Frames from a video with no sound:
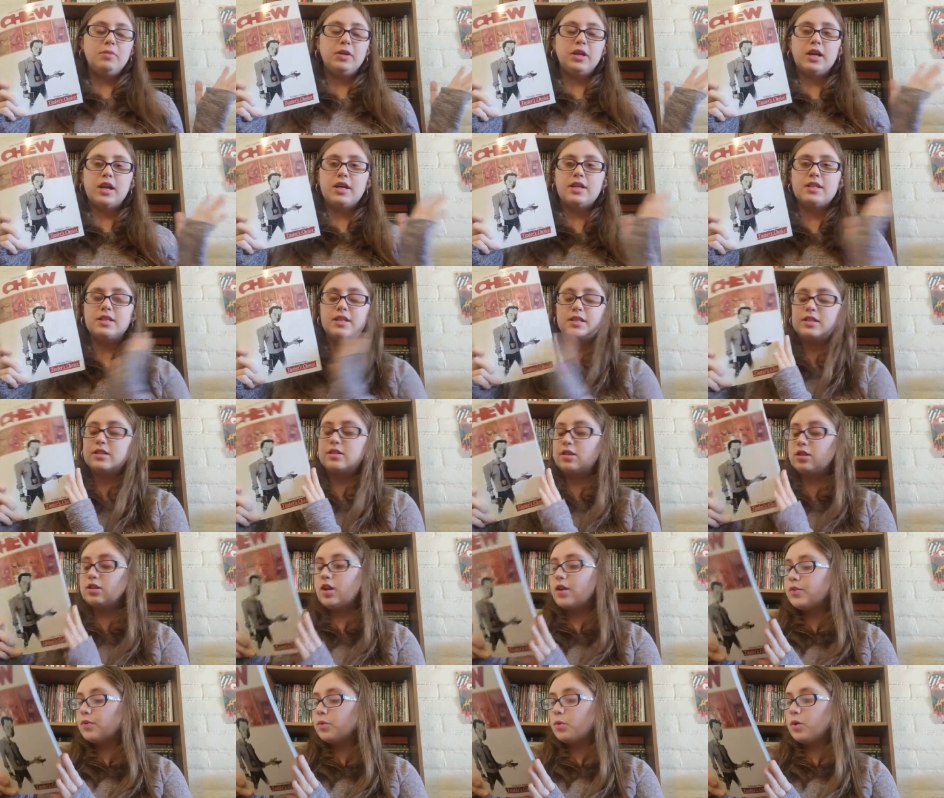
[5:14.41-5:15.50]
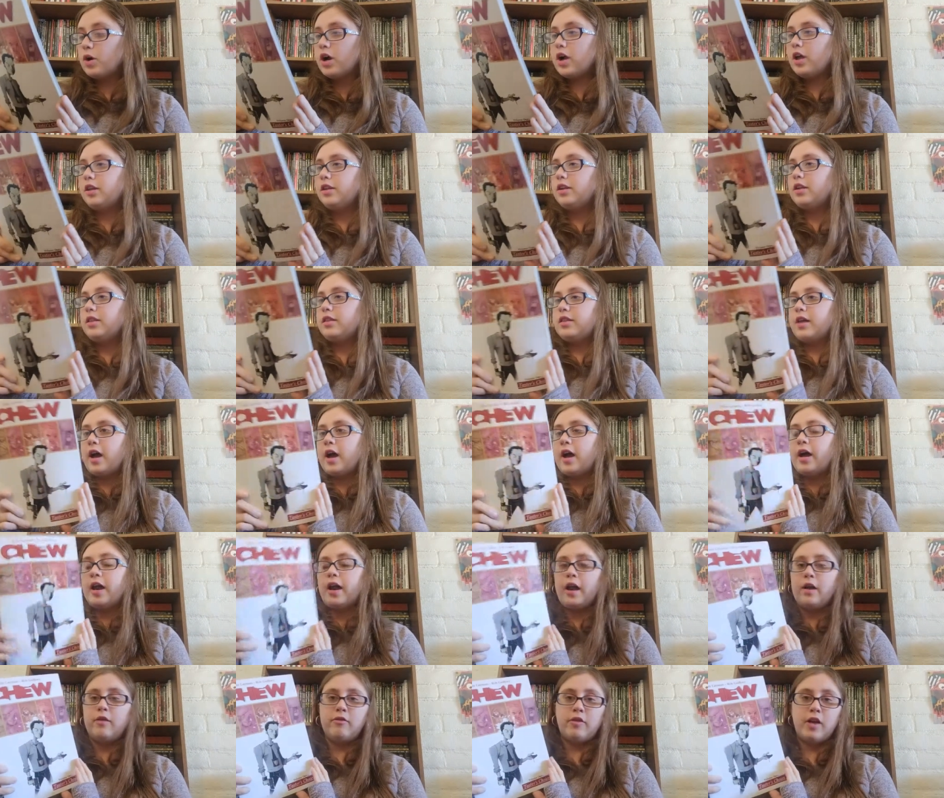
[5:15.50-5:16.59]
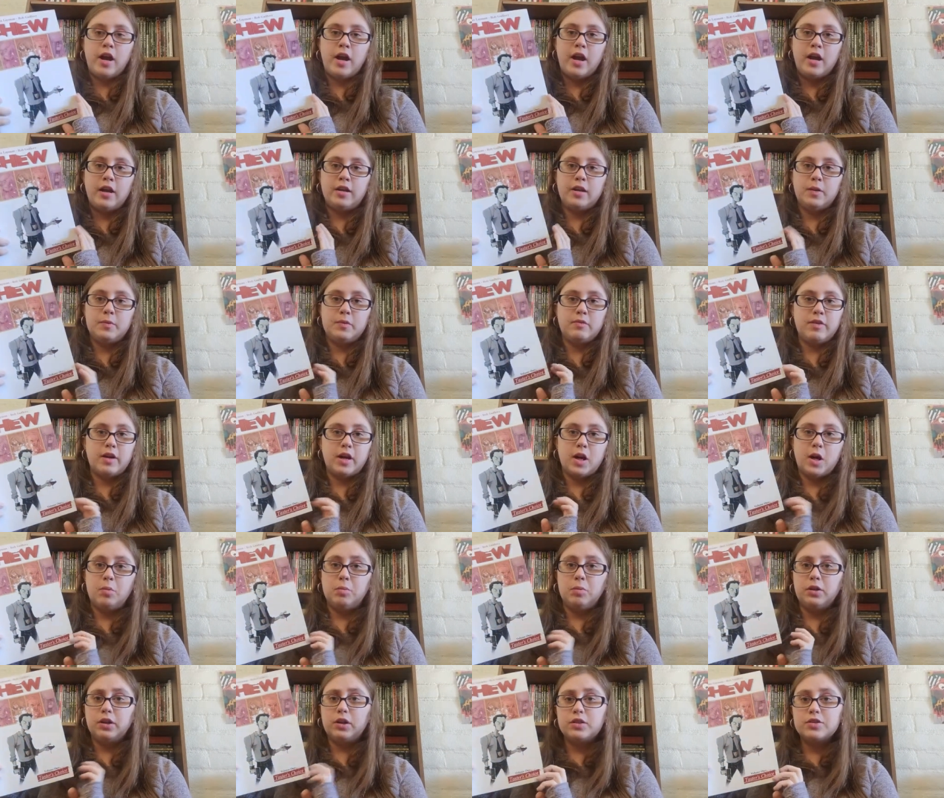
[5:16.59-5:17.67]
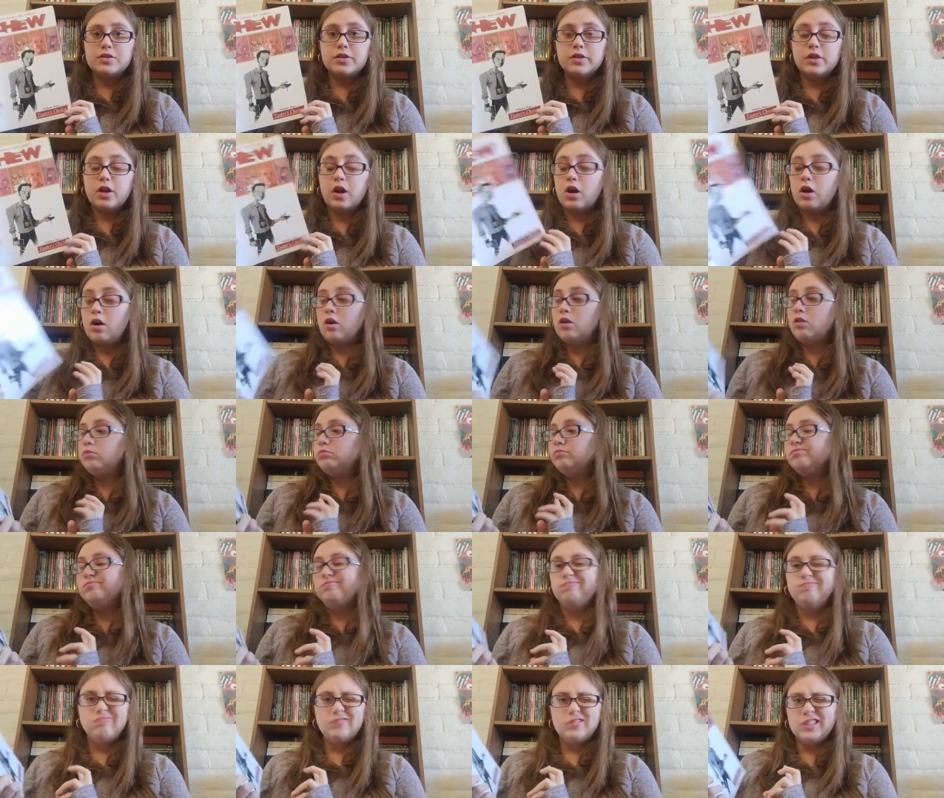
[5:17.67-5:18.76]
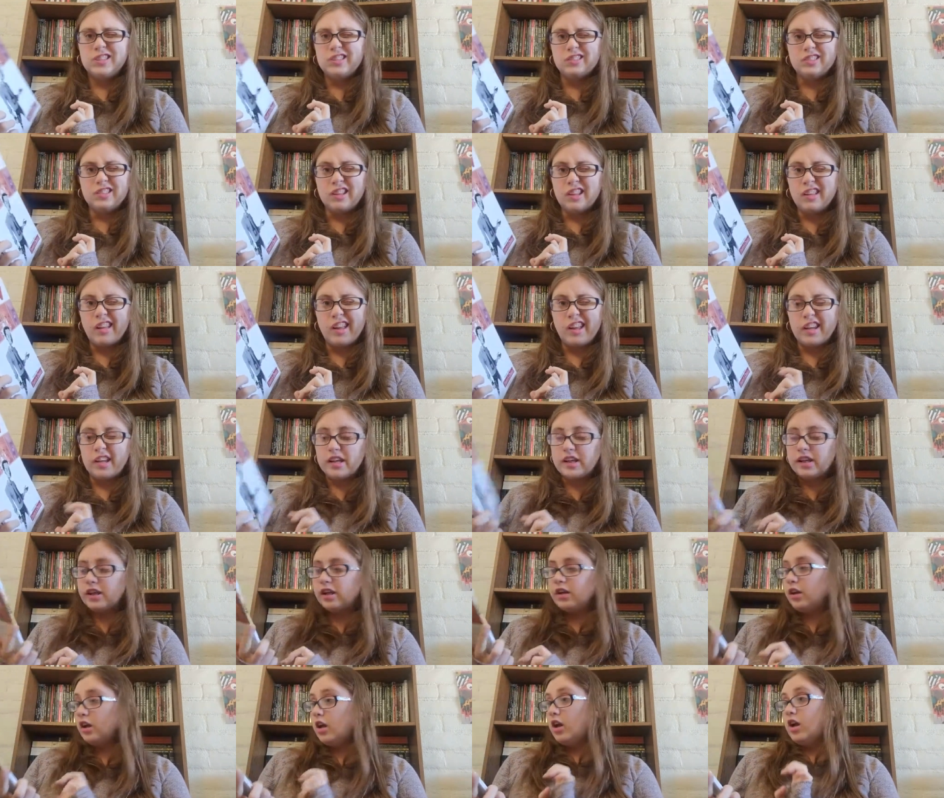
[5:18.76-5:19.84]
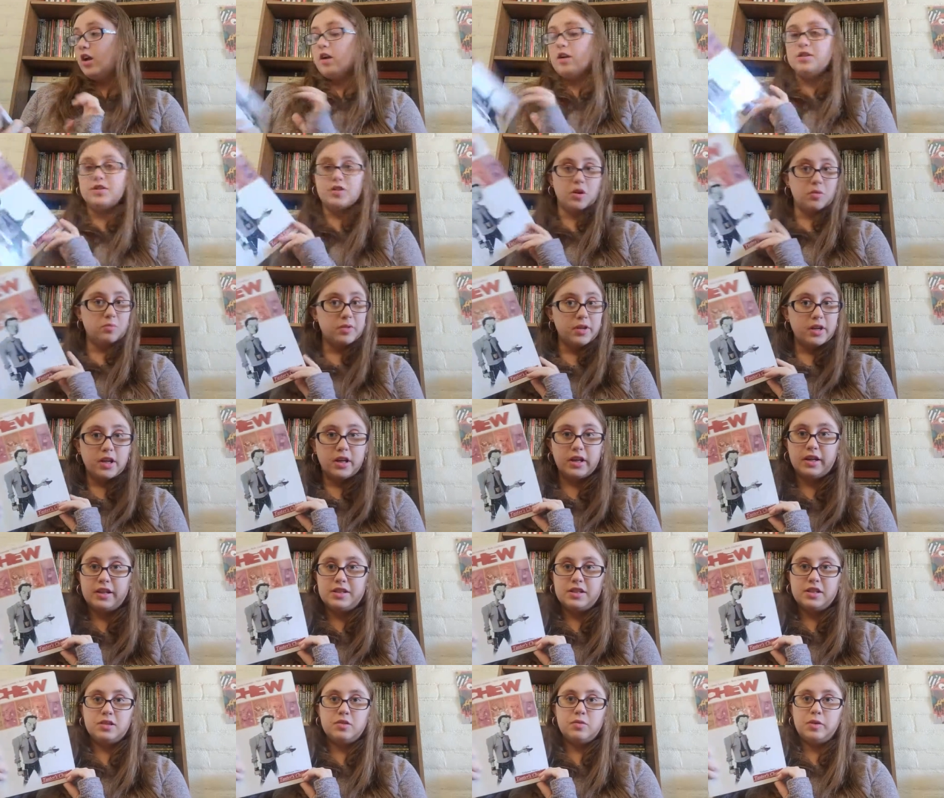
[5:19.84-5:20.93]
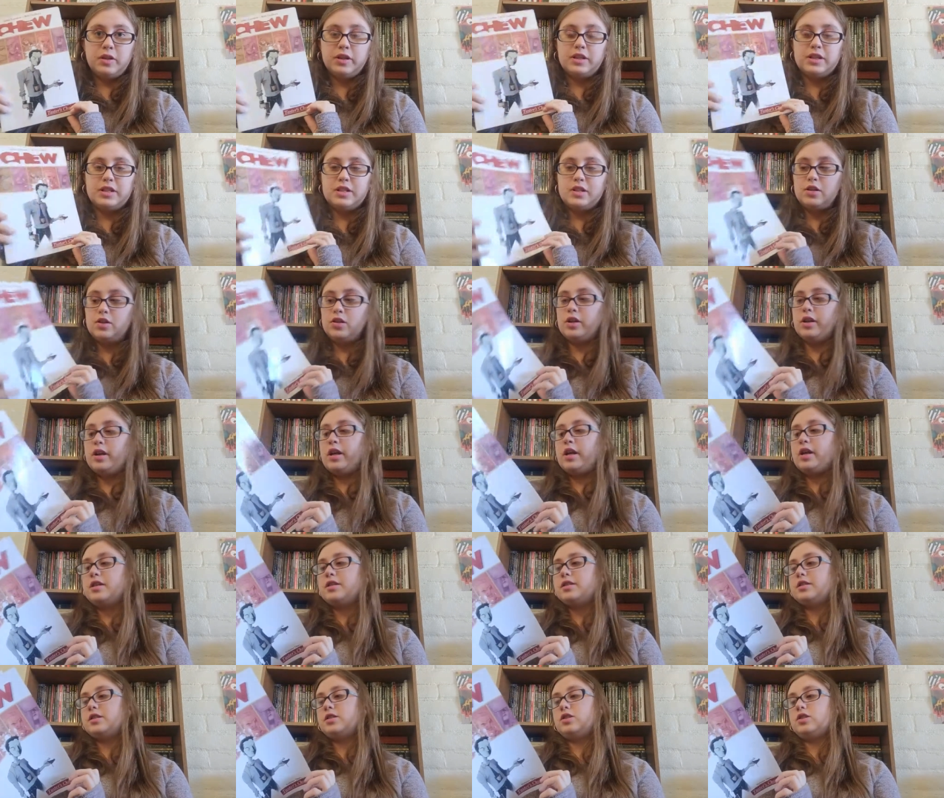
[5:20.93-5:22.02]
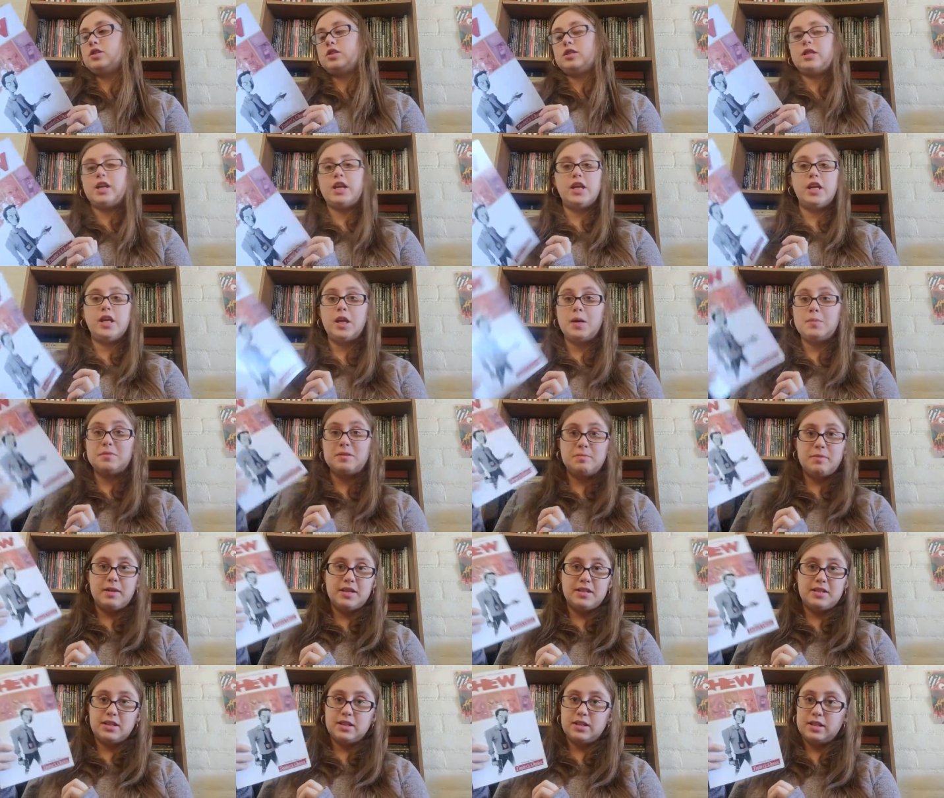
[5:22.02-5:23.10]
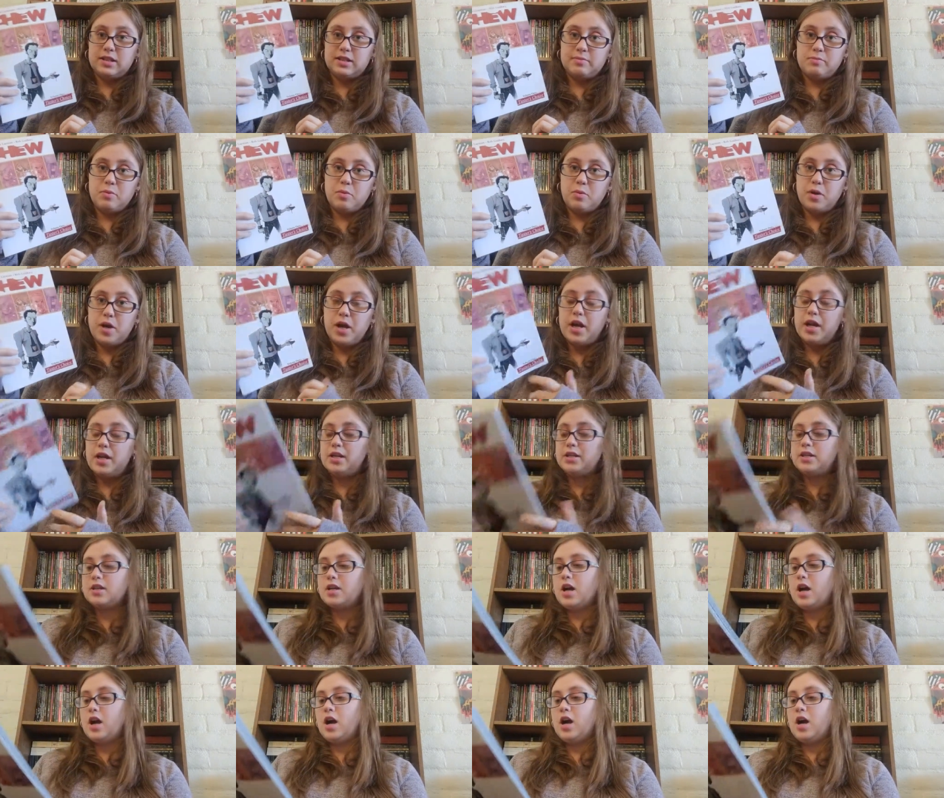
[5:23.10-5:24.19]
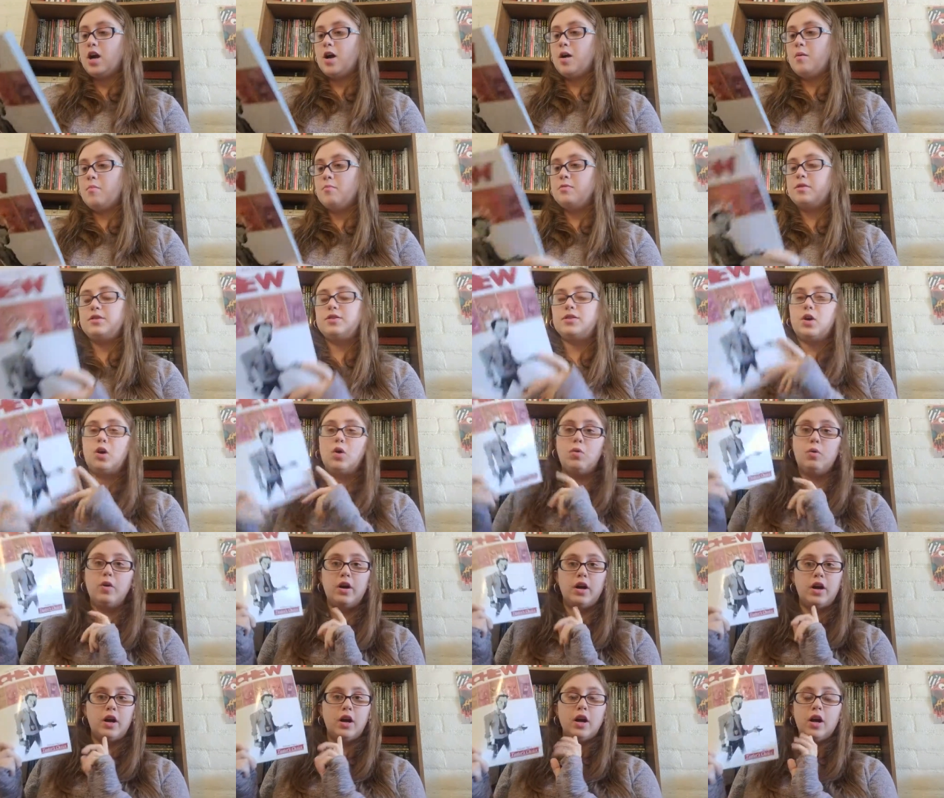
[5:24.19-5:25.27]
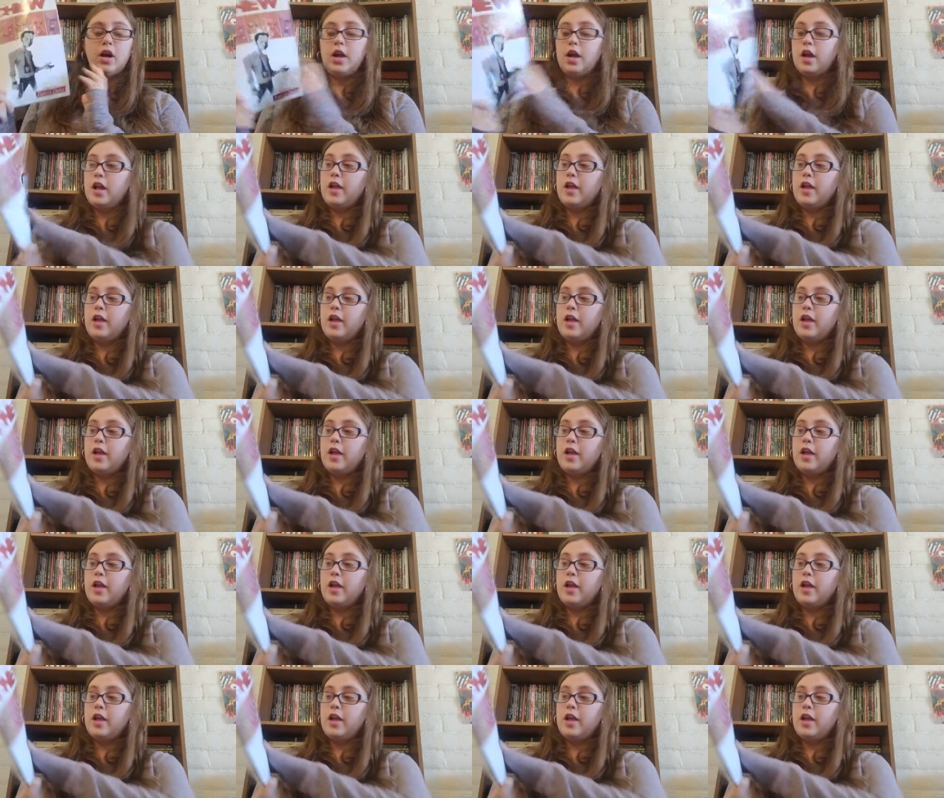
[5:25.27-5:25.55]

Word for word: because this is another one that i read that we read a couple years ago didn't really like it don't plan on continuing the series just taking up space at this point um, so we're